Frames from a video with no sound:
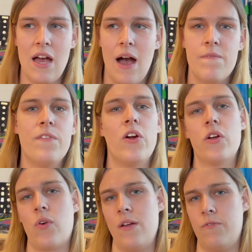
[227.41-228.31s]
I'm very
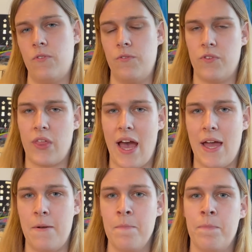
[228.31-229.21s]
grateful for
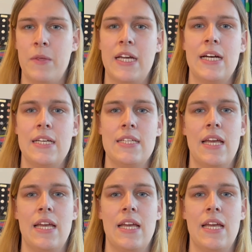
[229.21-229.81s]
that, because